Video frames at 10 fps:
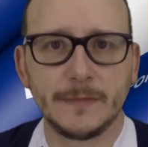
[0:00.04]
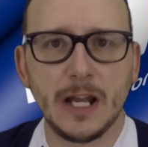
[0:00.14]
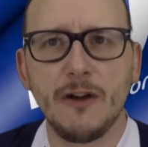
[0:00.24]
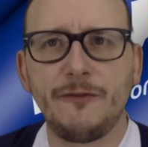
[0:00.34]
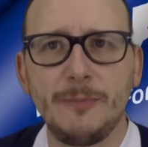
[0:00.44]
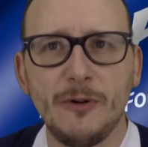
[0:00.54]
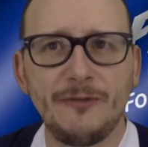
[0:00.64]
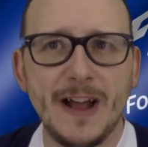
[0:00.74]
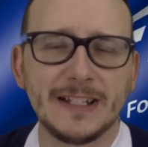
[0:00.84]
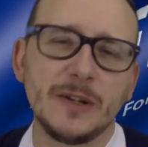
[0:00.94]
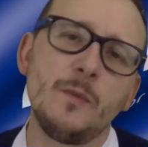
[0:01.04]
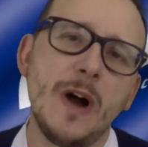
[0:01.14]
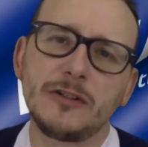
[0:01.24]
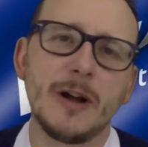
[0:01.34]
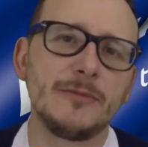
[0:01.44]
Hello football fans and
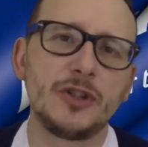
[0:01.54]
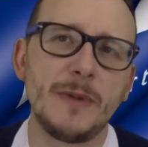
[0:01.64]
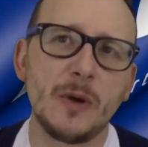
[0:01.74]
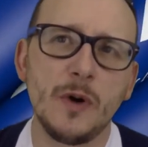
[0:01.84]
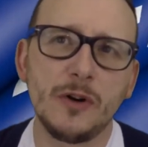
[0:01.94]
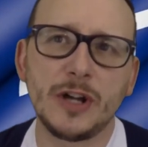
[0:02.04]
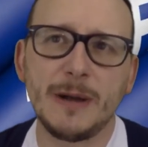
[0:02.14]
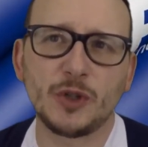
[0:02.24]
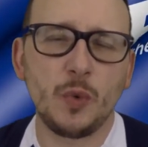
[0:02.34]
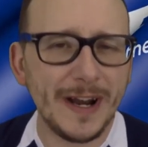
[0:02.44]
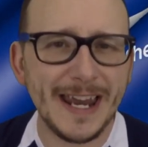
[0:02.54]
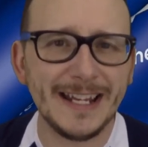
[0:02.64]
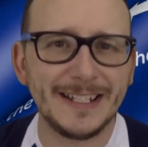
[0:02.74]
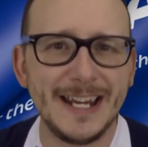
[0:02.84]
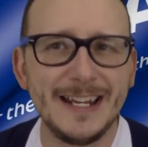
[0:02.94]
welcome to my World Cup twenty
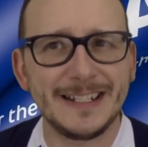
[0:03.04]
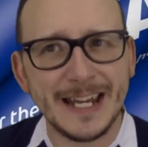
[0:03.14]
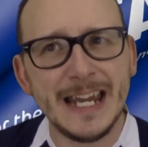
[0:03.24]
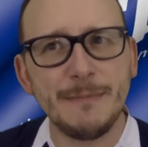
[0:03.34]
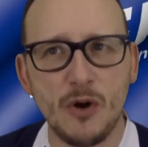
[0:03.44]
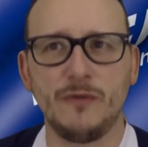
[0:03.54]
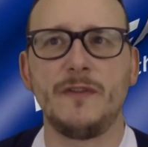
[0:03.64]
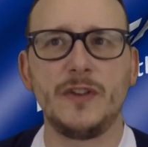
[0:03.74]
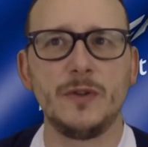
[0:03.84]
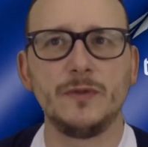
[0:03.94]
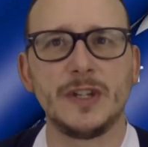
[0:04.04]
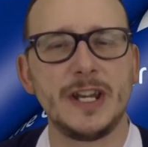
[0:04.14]
eighteen team overviews.